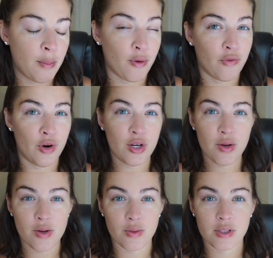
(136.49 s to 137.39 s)
before
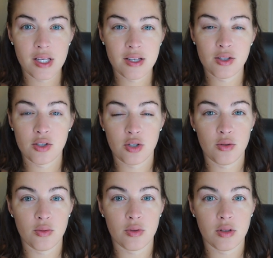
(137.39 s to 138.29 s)
you use these
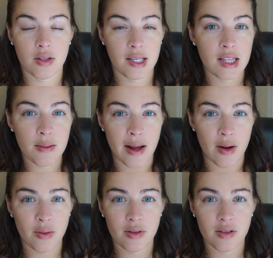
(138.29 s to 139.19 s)
to clean them
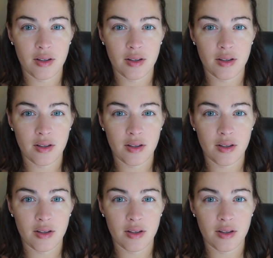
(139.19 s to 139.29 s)
out,